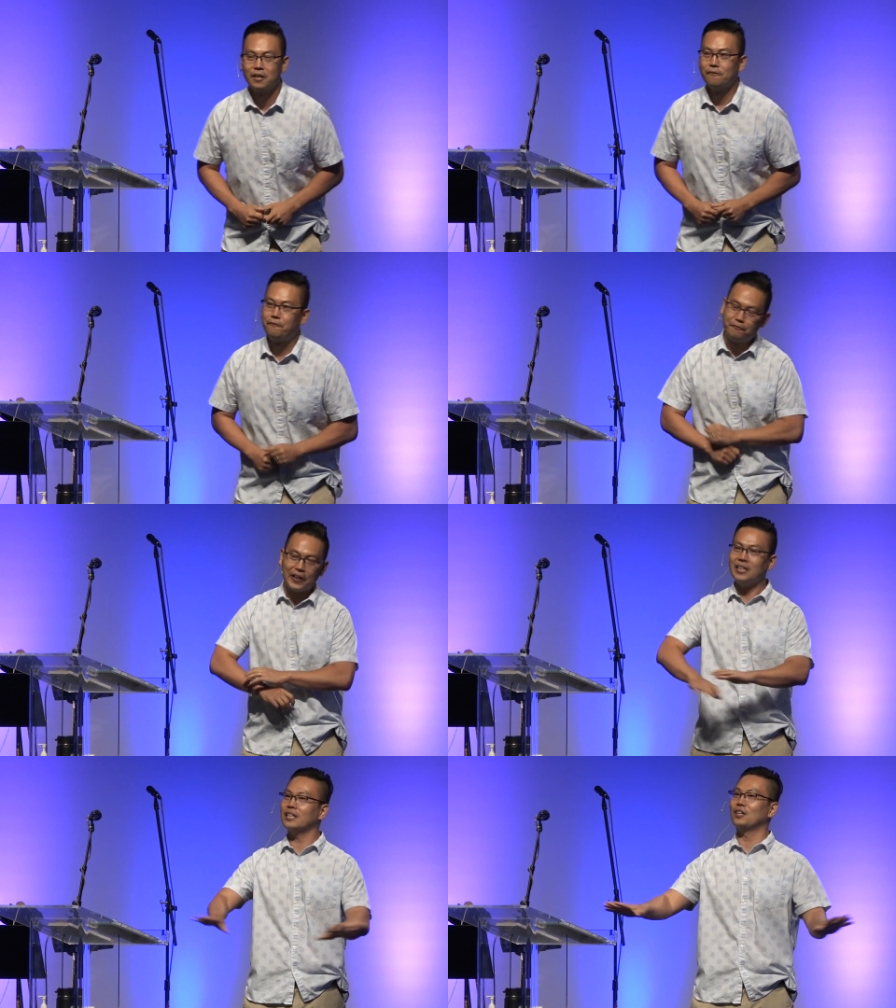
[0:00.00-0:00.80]

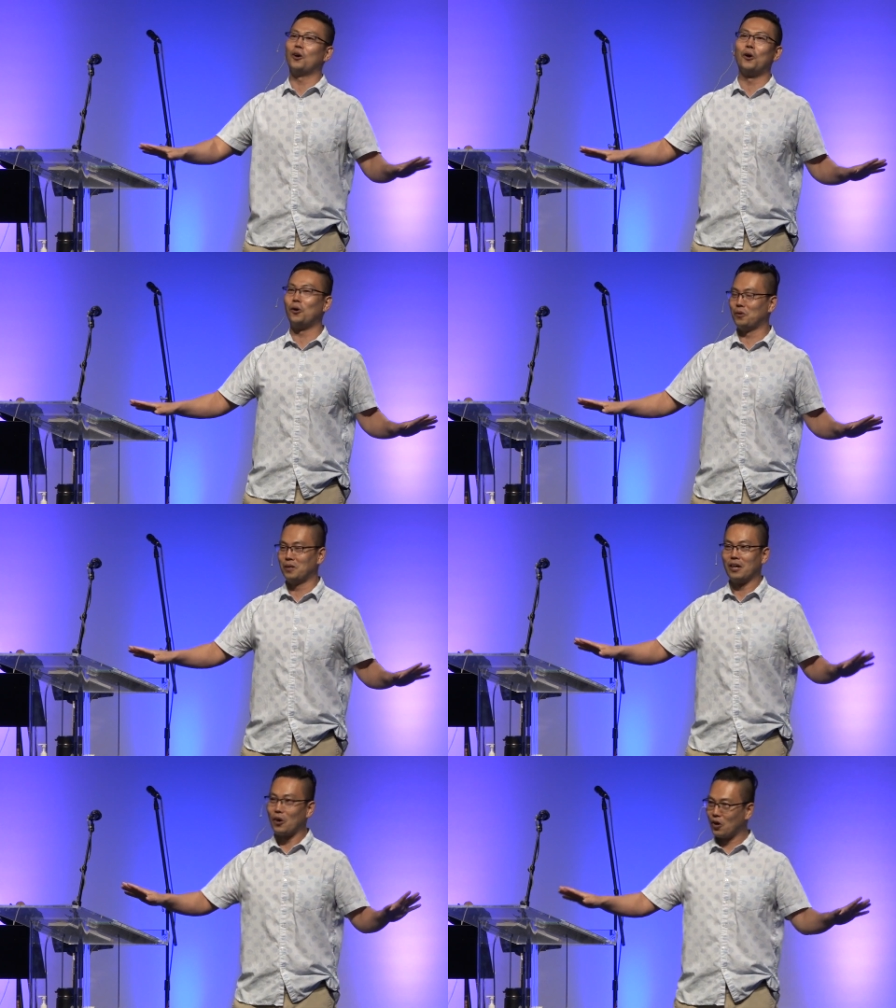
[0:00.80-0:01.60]
filling the
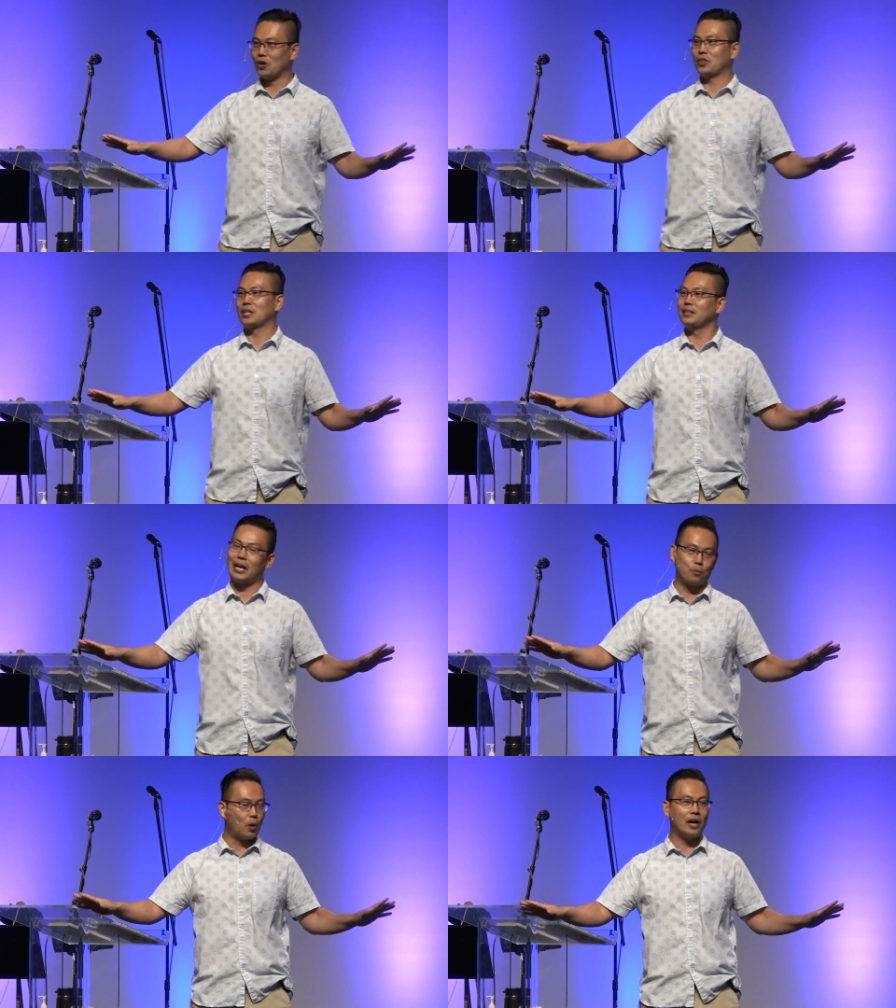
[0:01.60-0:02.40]
whole earth
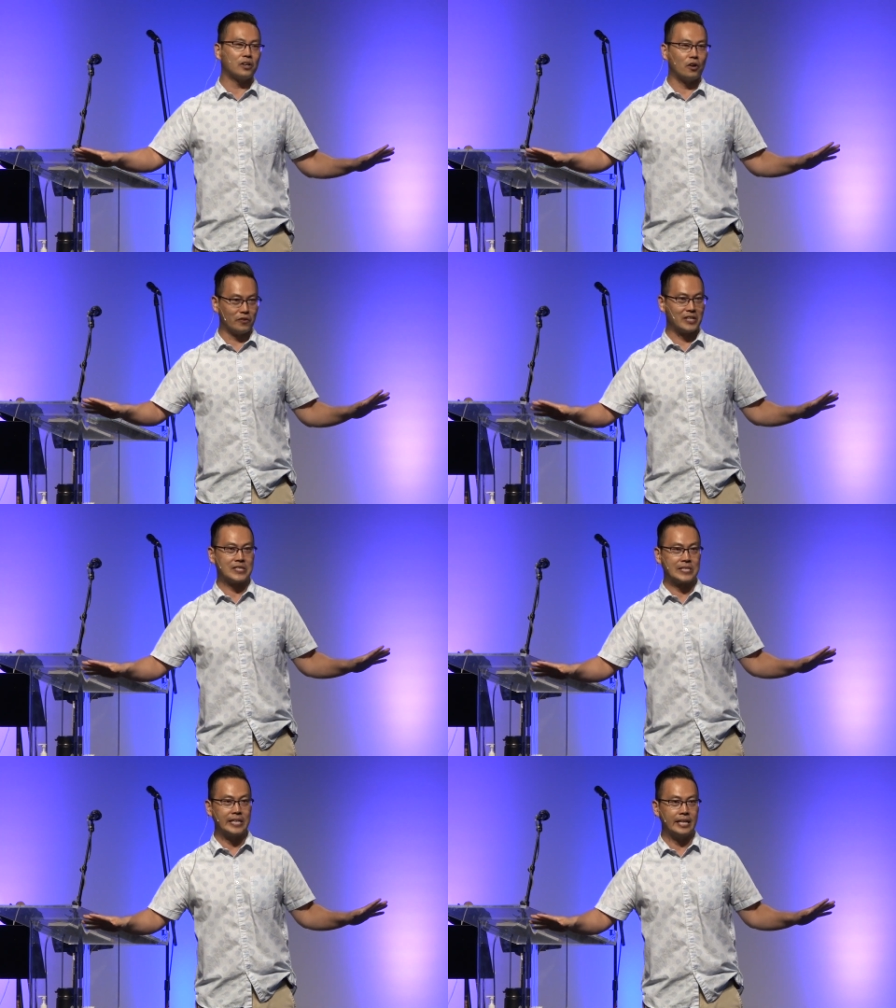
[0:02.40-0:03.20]
like water over the
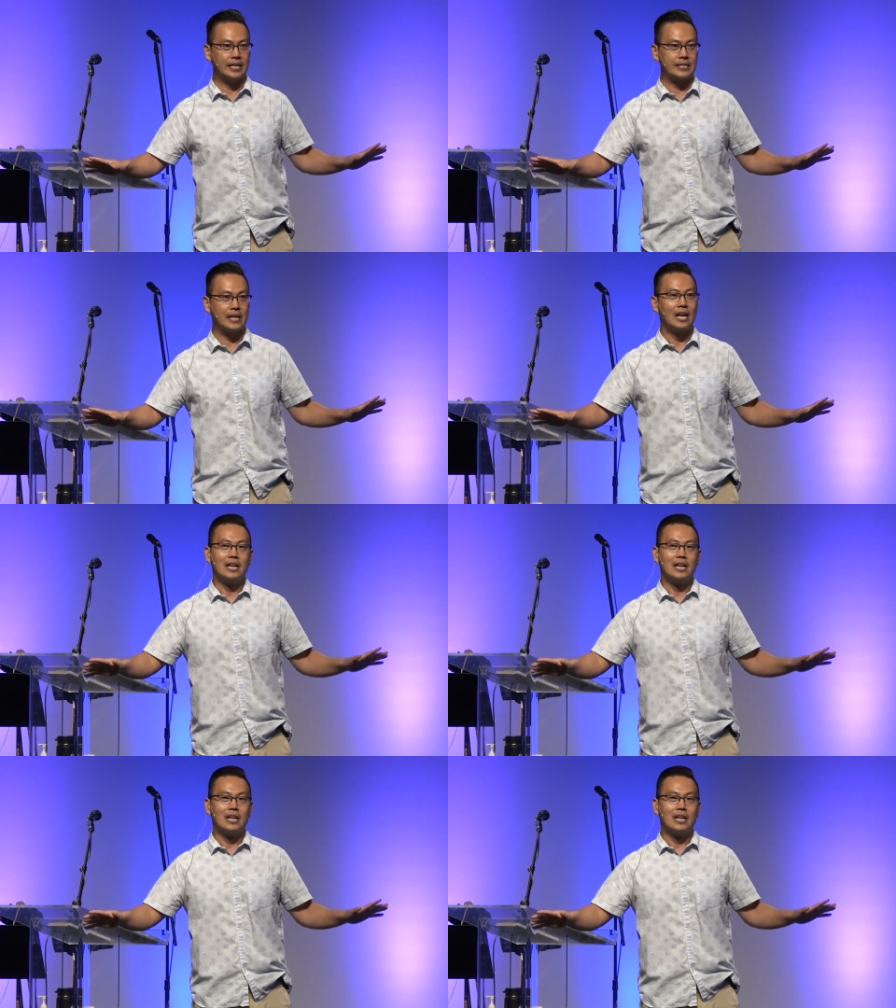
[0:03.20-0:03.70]
seas,